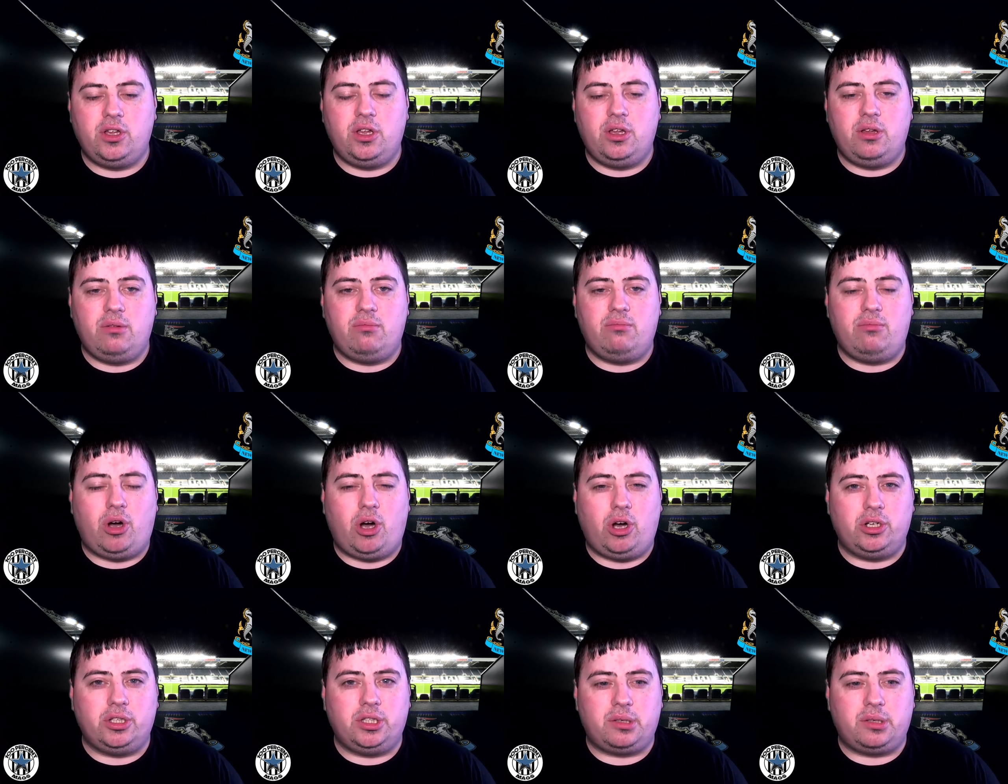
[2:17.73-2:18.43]

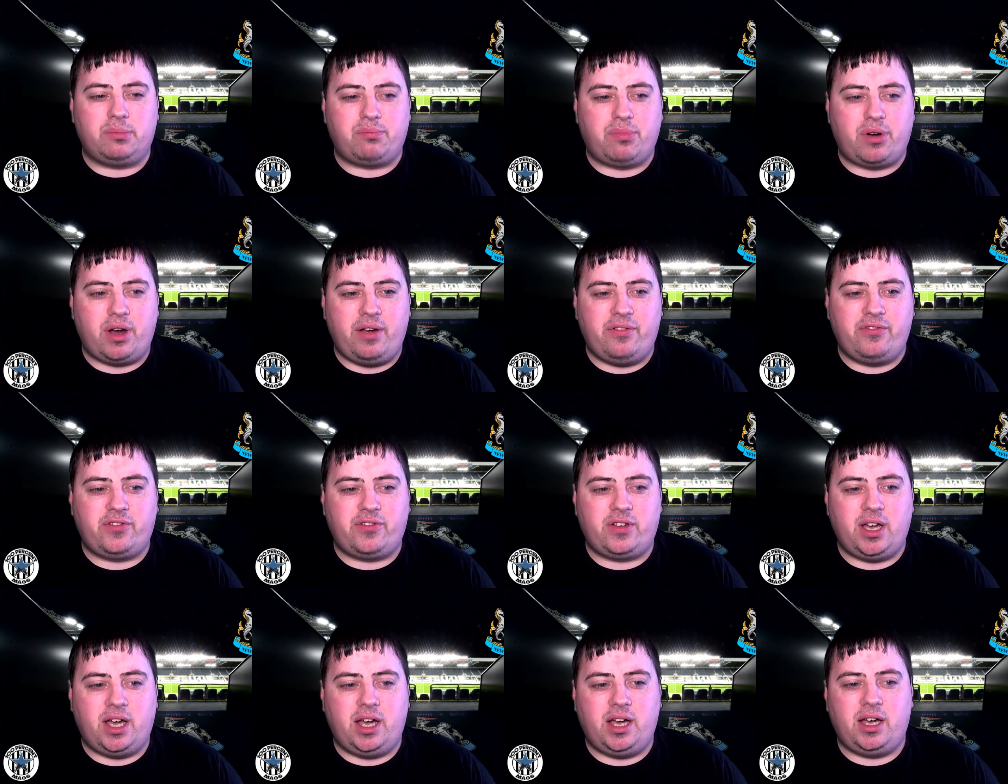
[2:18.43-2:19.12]
Martin
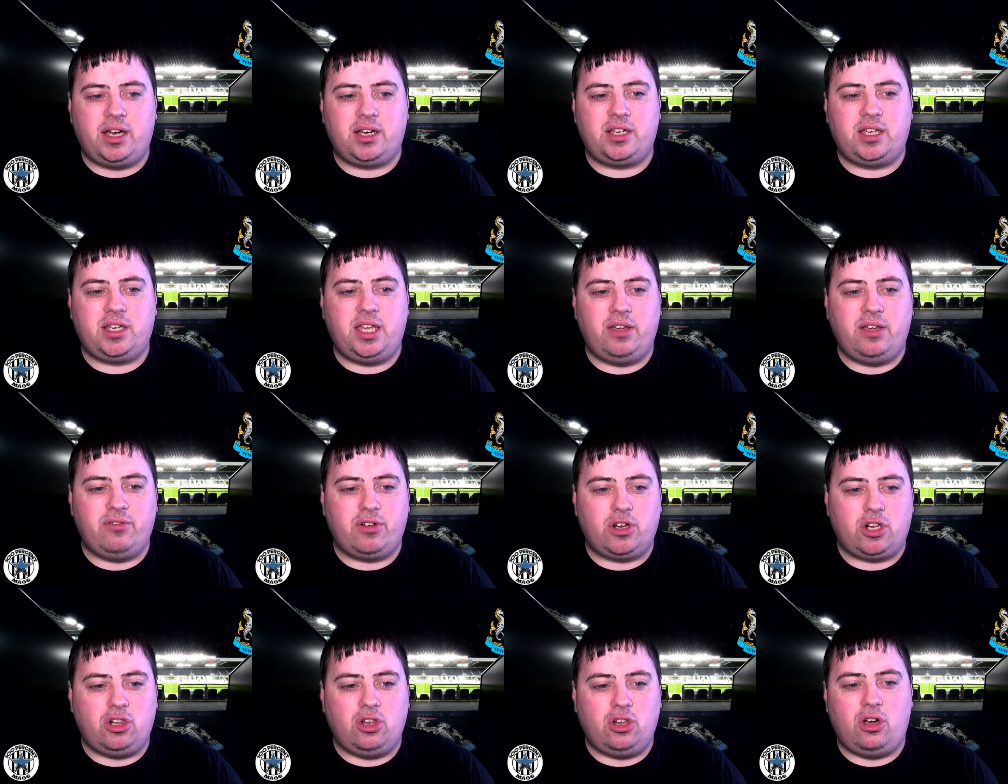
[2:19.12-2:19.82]
Dubravka,
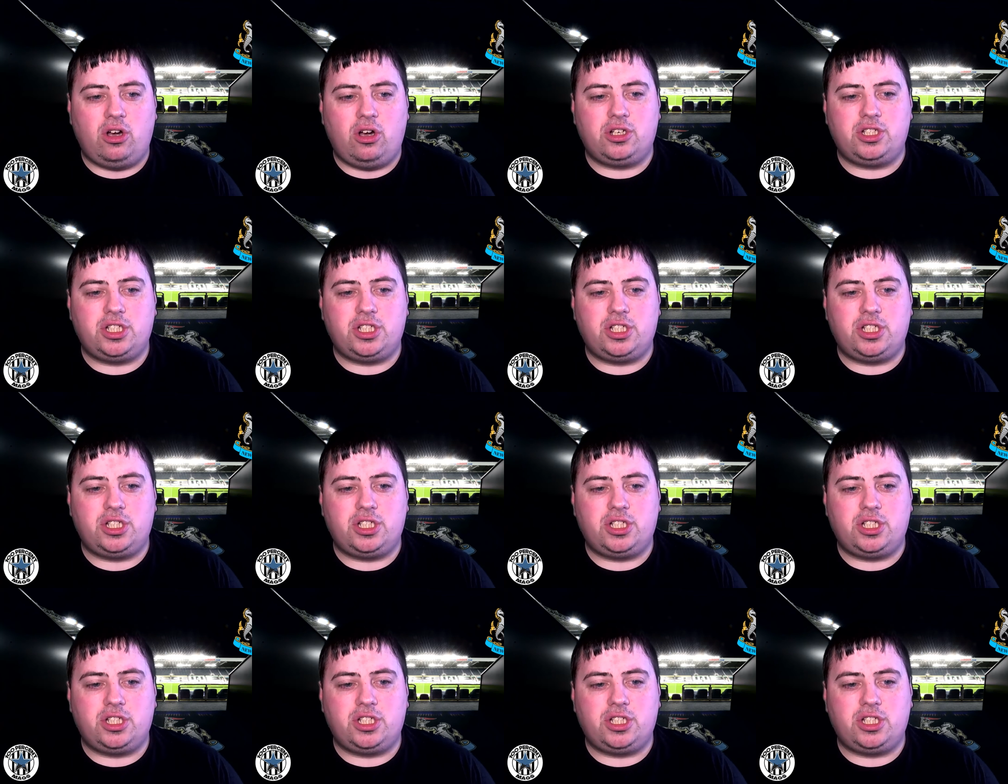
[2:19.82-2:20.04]
Kieran Clark,